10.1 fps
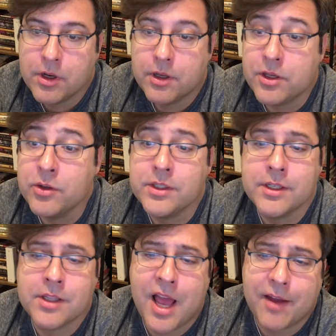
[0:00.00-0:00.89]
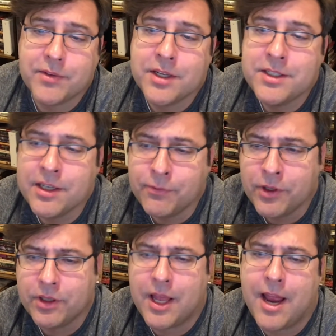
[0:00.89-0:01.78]
Eustace laughed, a
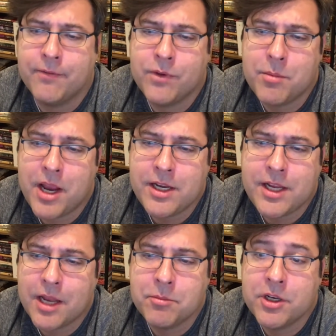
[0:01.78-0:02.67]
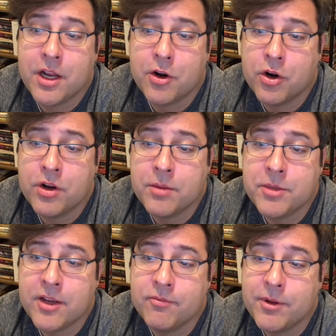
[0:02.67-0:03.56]
different laugh from any Edmund had heard him
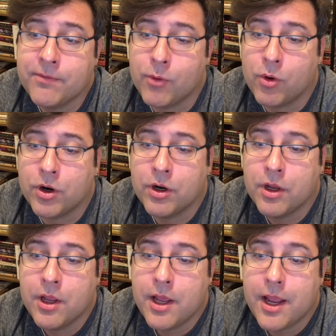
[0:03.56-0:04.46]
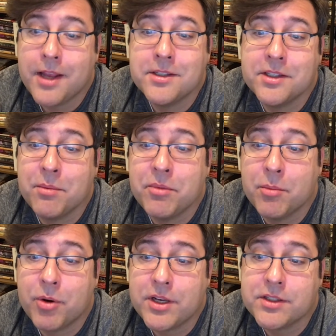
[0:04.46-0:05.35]
give before, and slipped the
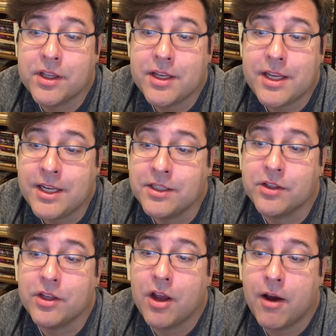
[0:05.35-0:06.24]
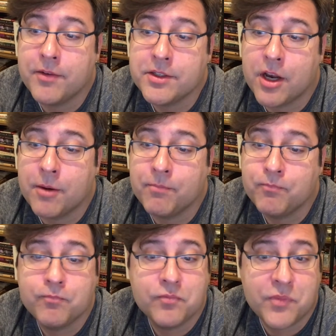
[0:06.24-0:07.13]
bracelet easily off his arm.
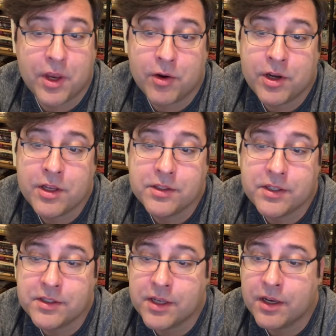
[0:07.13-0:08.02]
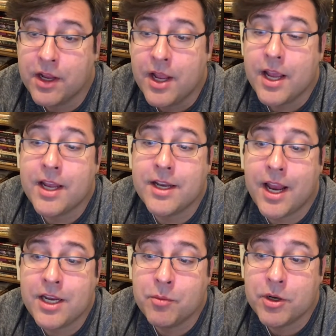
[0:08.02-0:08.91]
"There it is," he said, "and
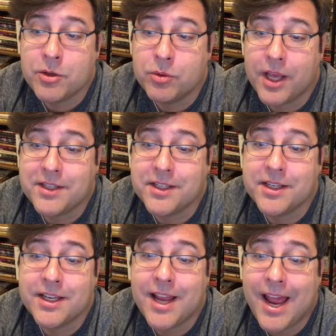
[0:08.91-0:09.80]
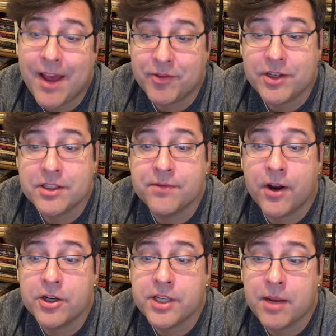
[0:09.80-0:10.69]
anyone who likes it can have it as
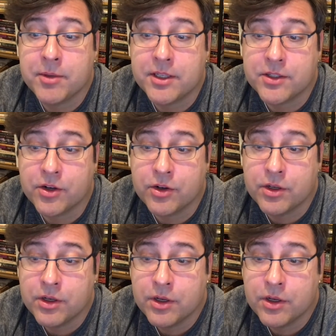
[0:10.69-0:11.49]
far as I'm concerned.